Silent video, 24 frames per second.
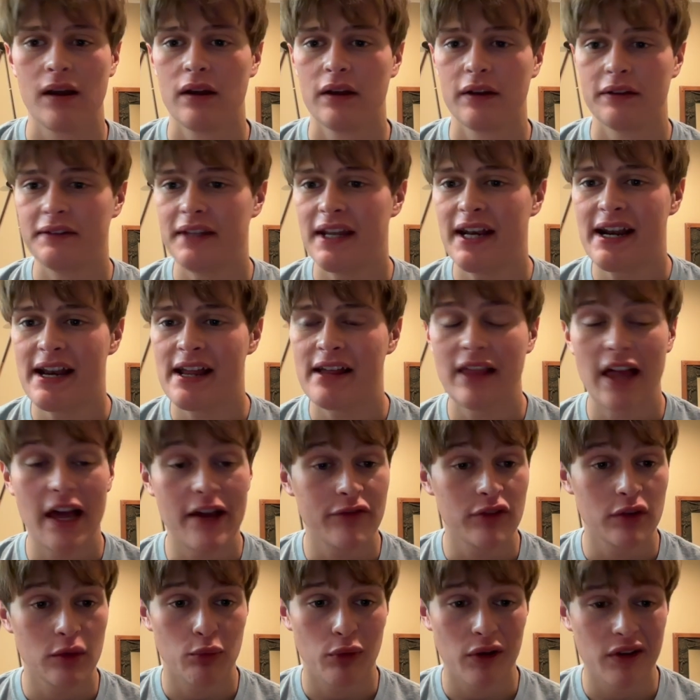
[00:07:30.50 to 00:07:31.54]
The day-to-day life
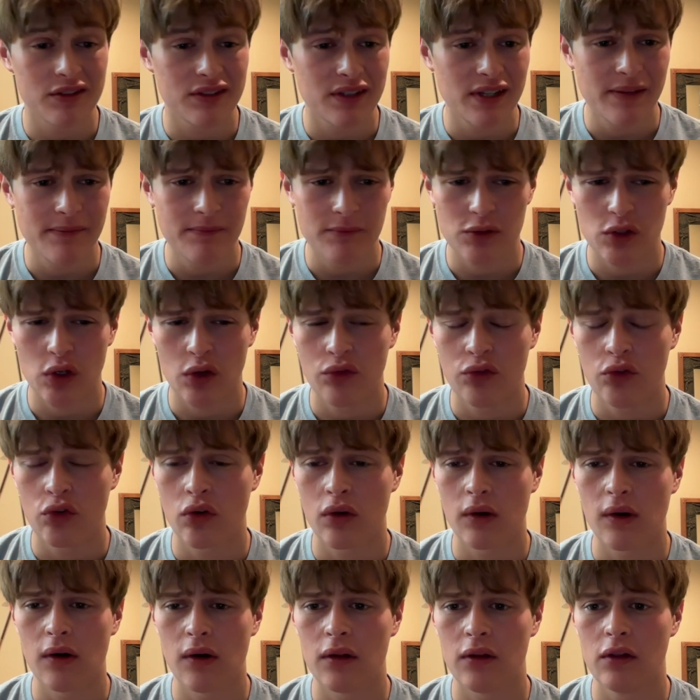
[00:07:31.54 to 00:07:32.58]
of the president was
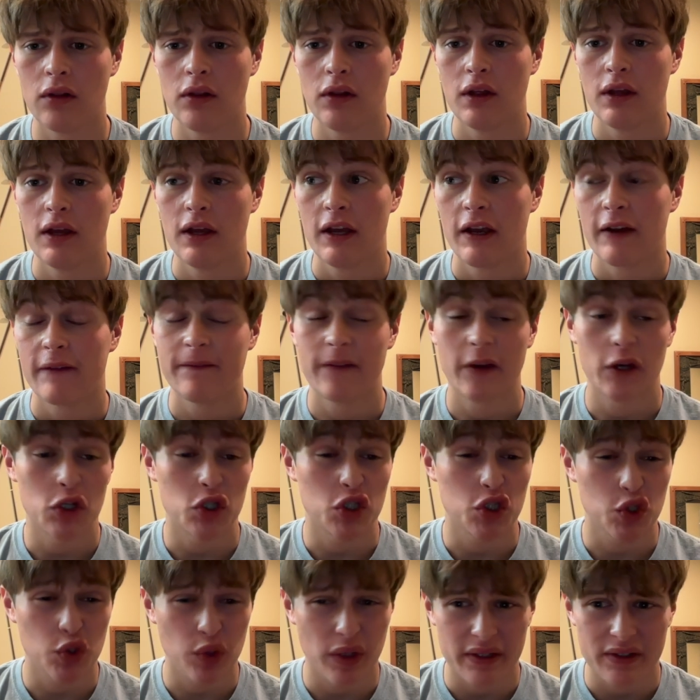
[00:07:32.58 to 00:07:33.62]
overall very
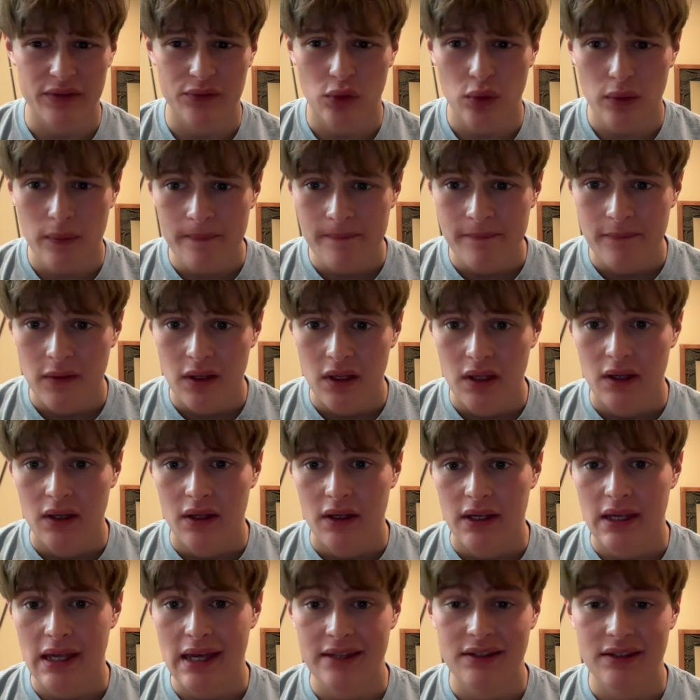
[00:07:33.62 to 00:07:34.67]
stressful.
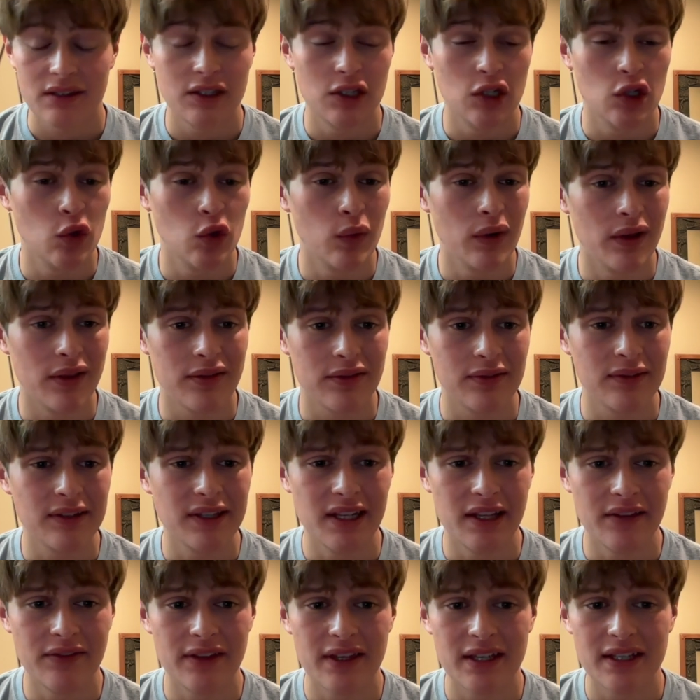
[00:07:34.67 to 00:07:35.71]
He has to deal with
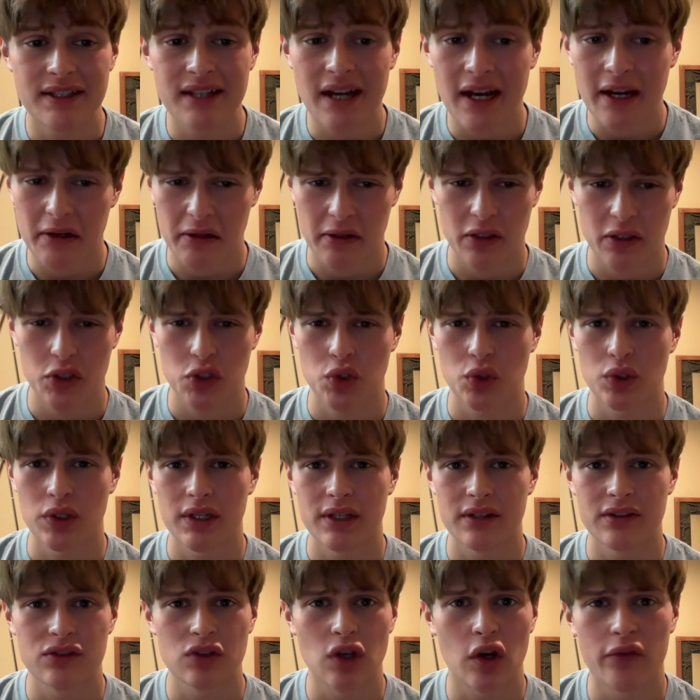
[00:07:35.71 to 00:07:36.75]
leading the entire country
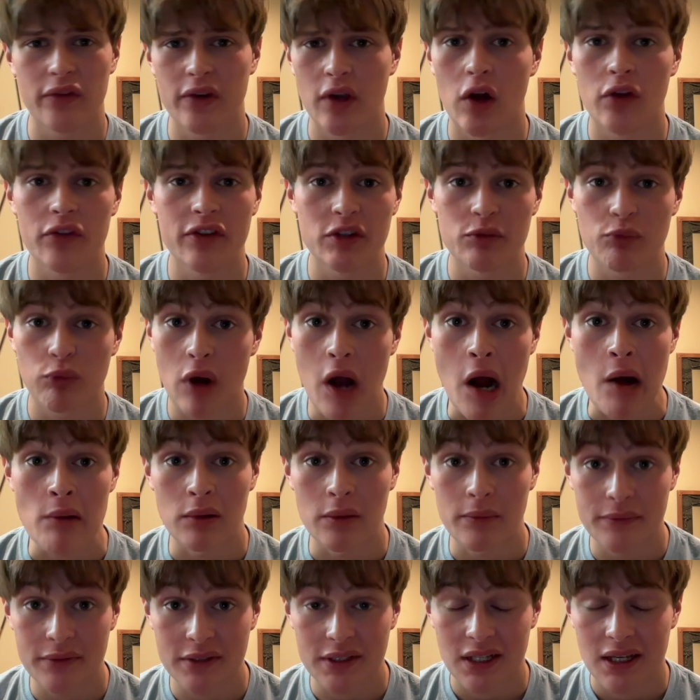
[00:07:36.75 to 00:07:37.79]
and solving all these
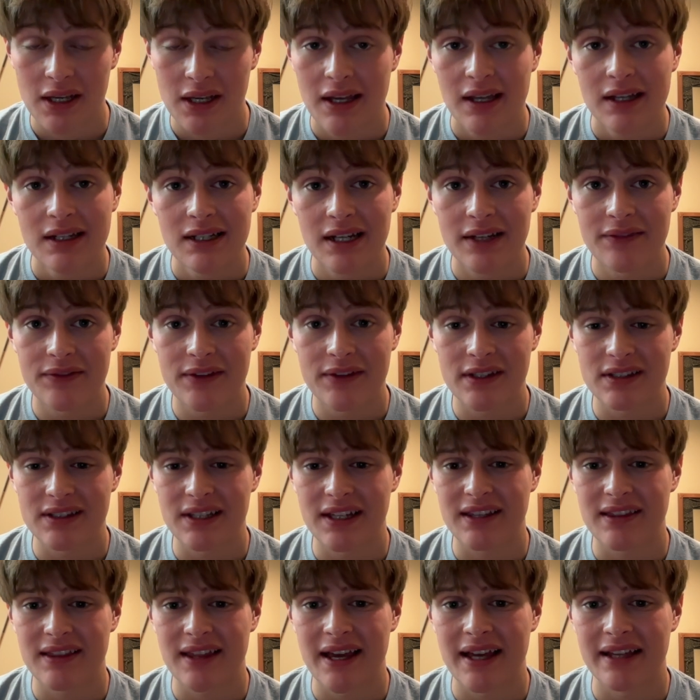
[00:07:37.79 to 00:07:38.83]
problems and things
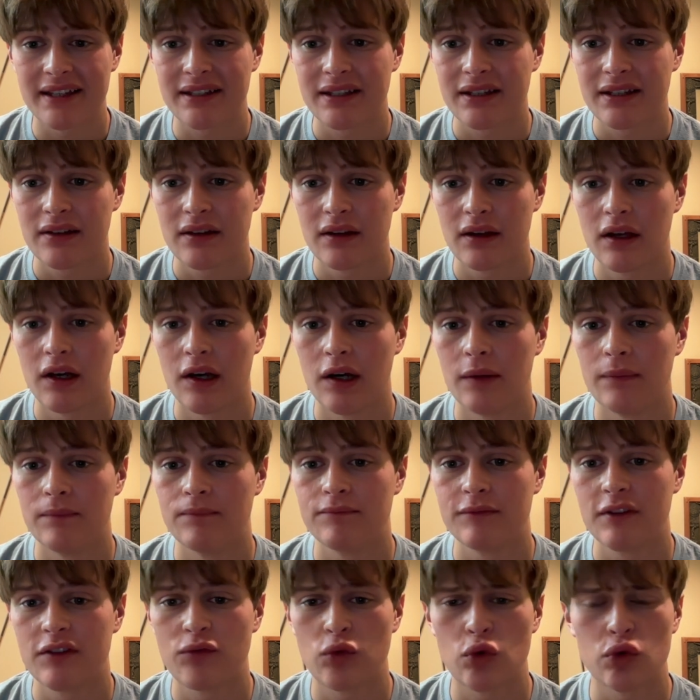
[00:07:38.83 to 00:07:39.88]
like that,
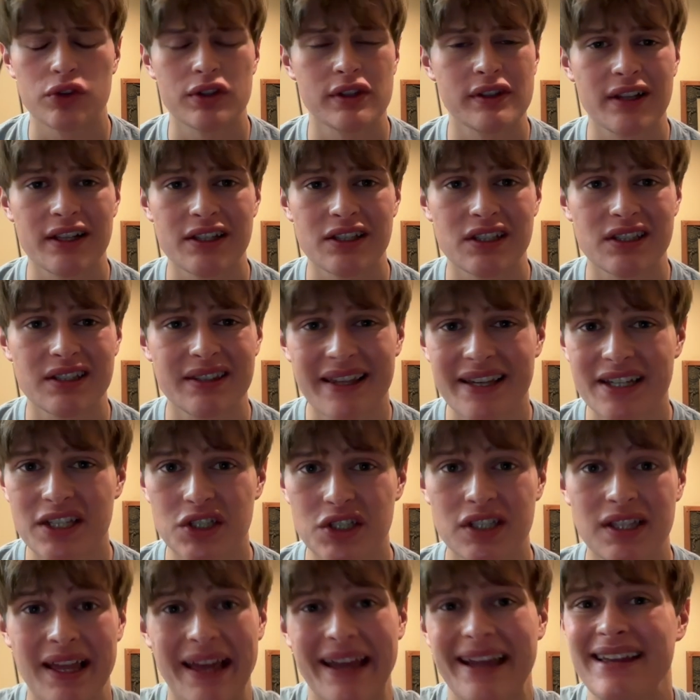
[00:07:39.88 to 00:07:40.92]
enforcing
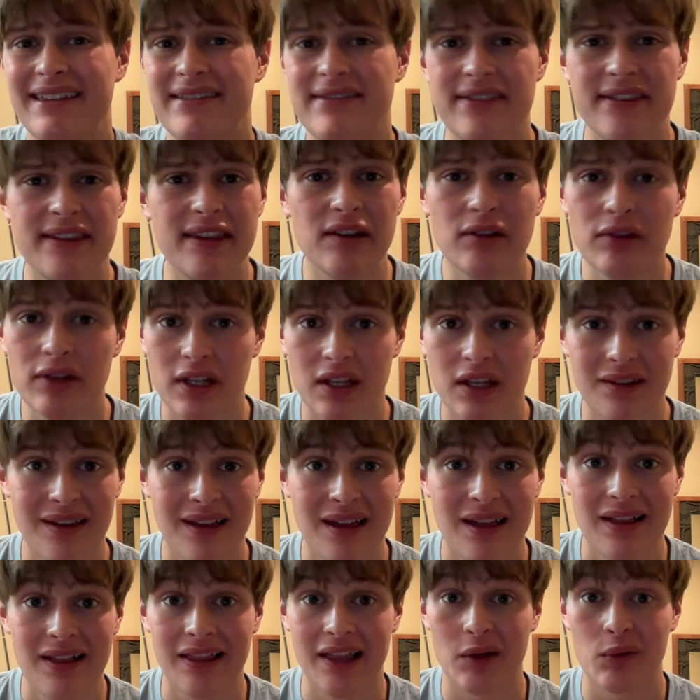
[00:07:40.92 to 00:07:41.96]
legislation and dealing
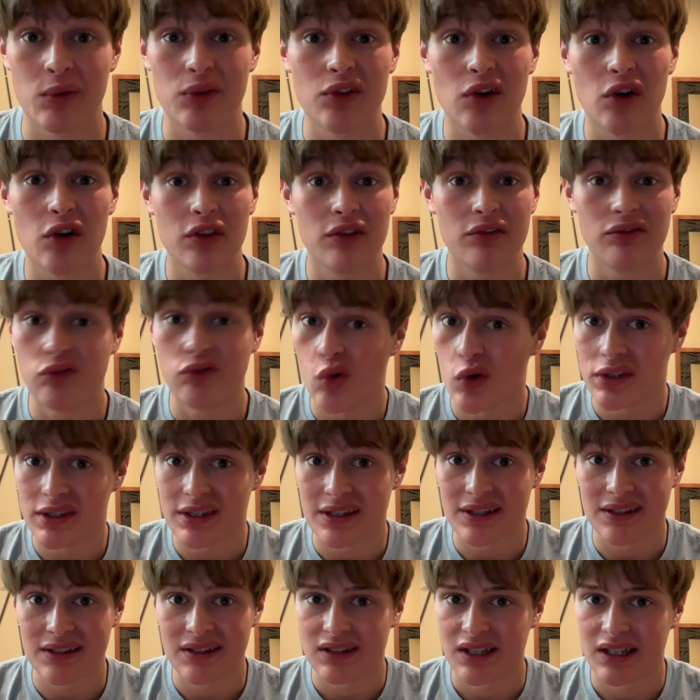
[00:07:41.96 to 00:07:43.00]
like with all the
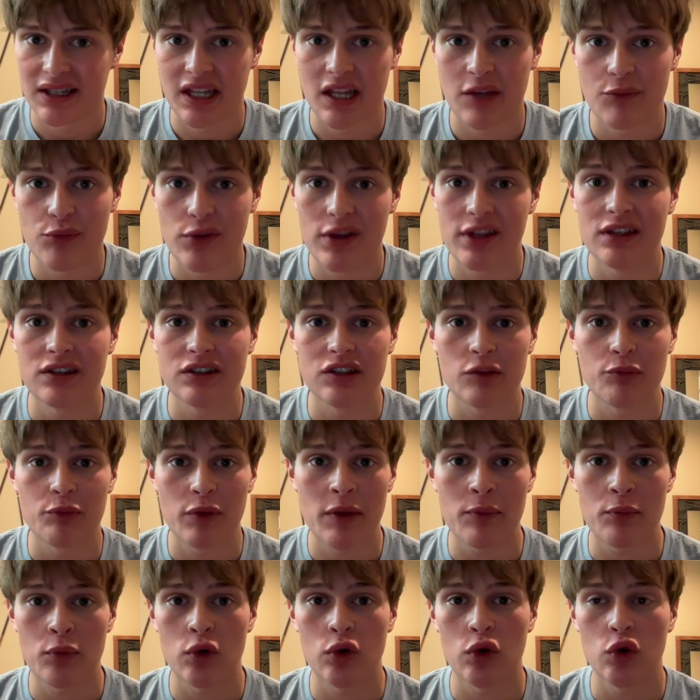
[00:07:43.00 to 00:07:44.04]
voices and the opinions of
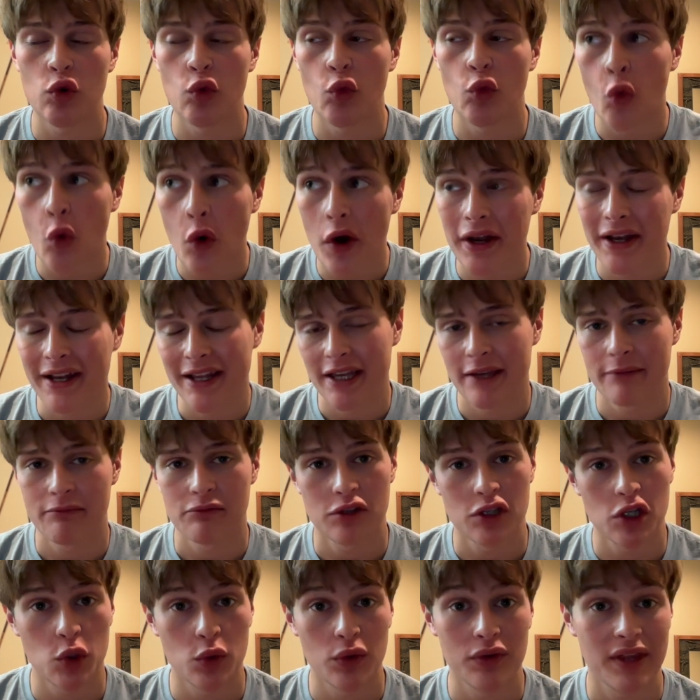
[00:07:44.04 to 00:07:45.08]
people who want him to
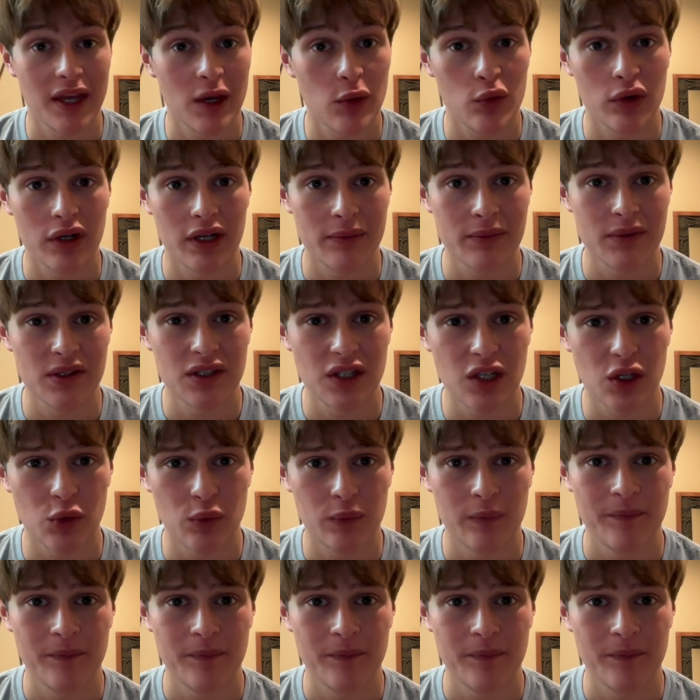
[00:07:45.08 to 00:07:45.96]
do what they want him to do.